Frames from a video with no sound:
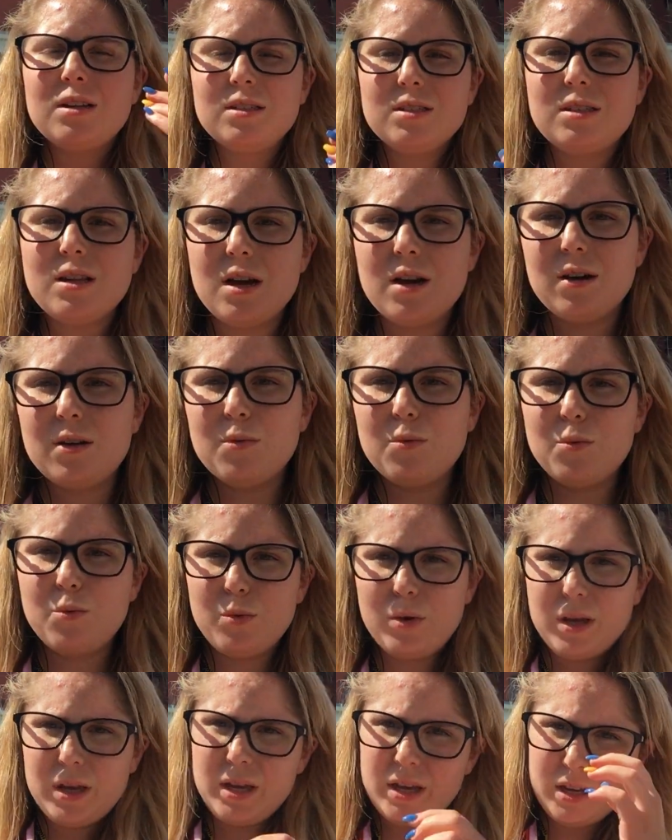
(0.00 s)
So
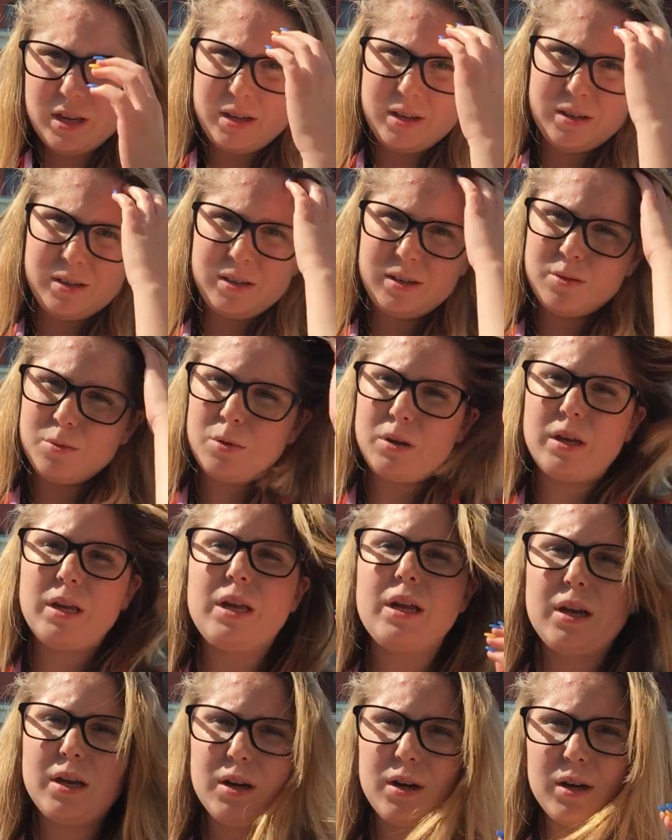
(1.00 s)
we were
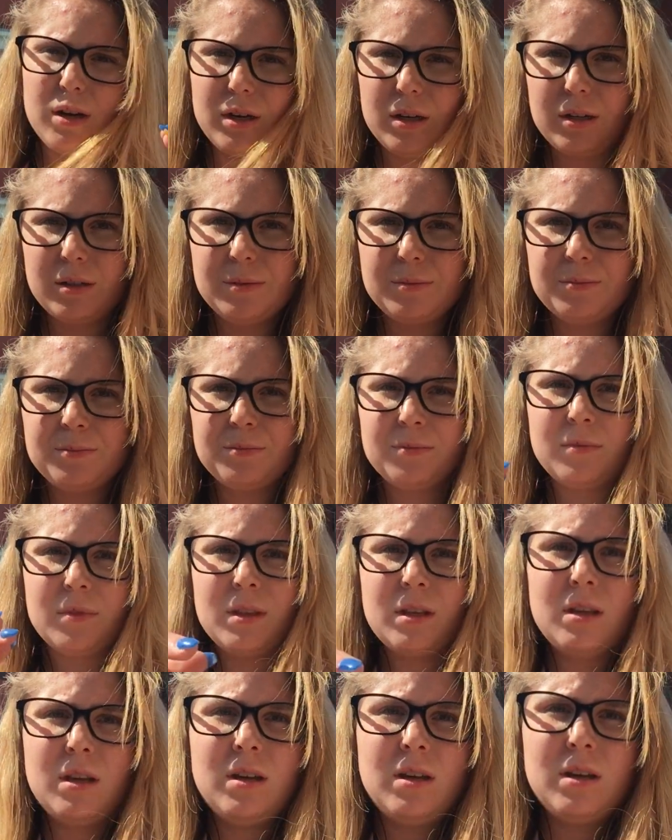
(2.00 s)
here,
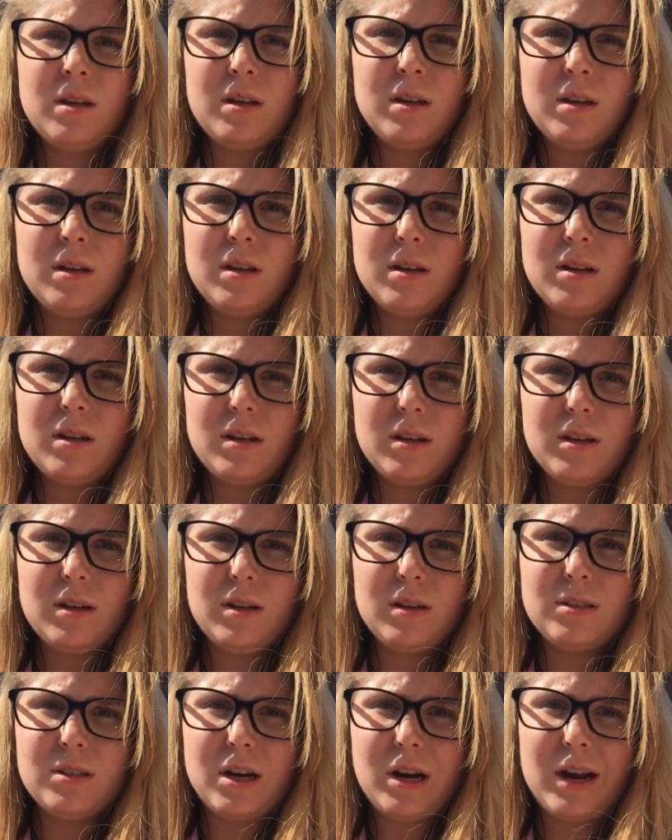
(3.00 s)

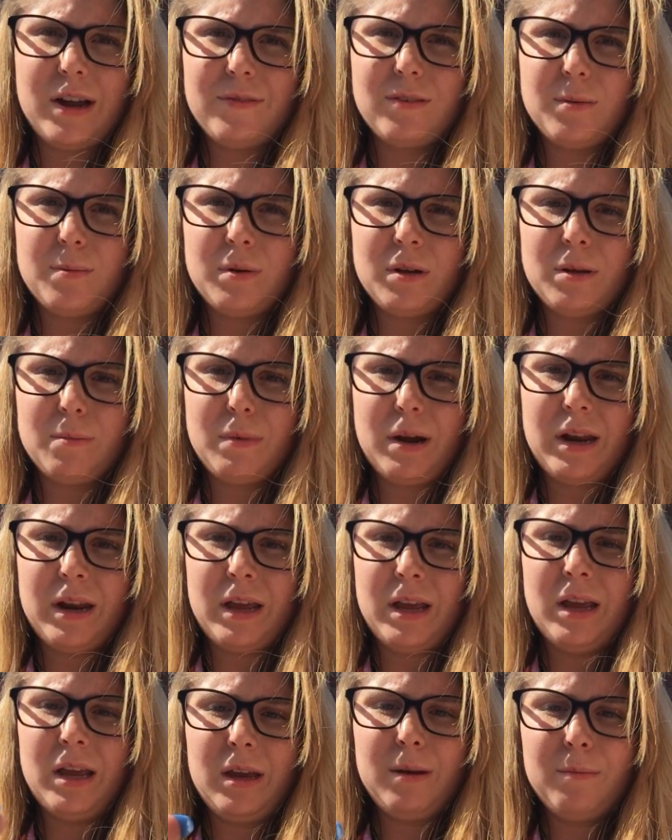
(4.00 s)
oh, sorry, I have to put in my
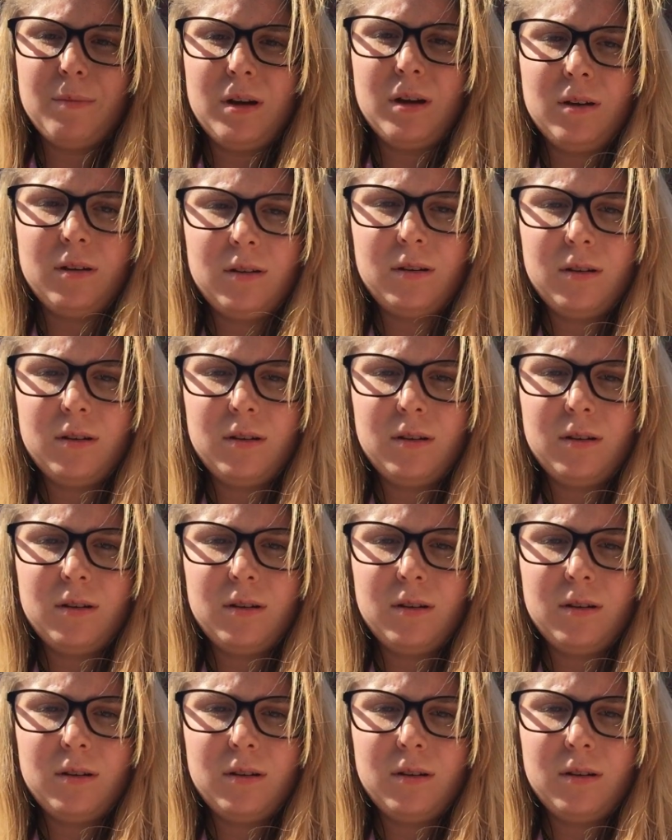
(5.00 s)
name.